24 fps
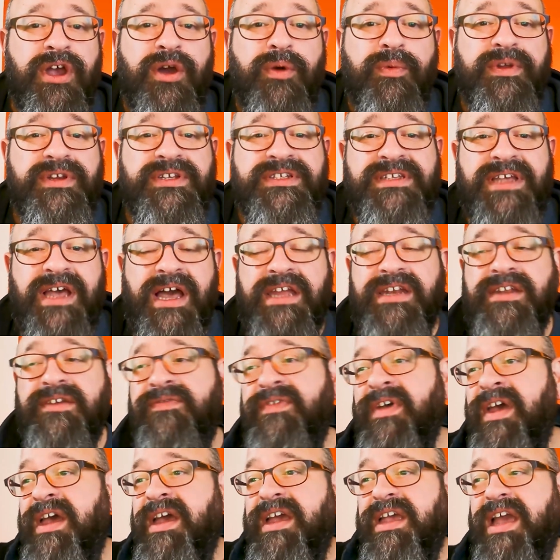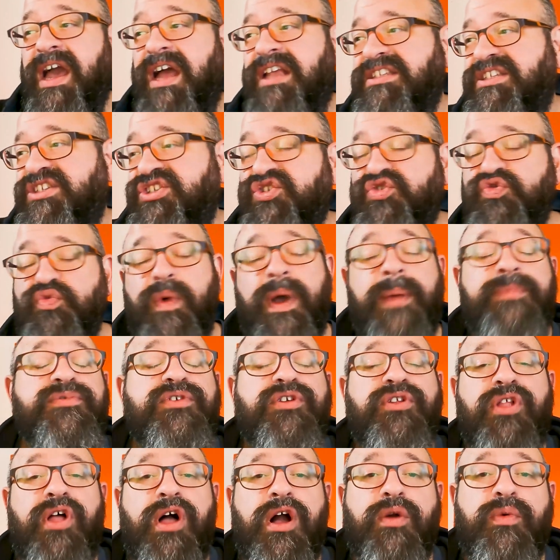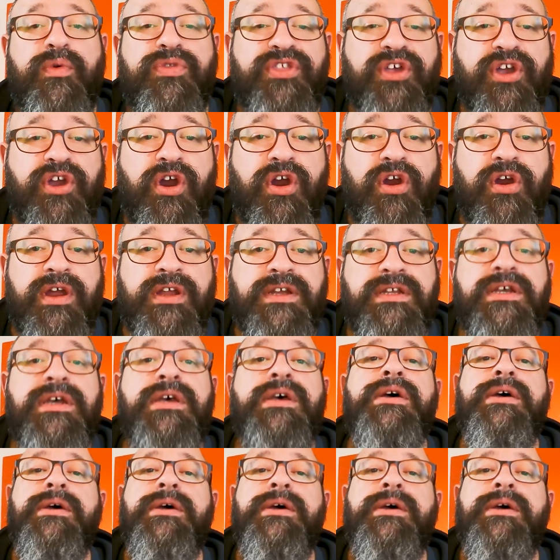We just kind of got swept along with the current.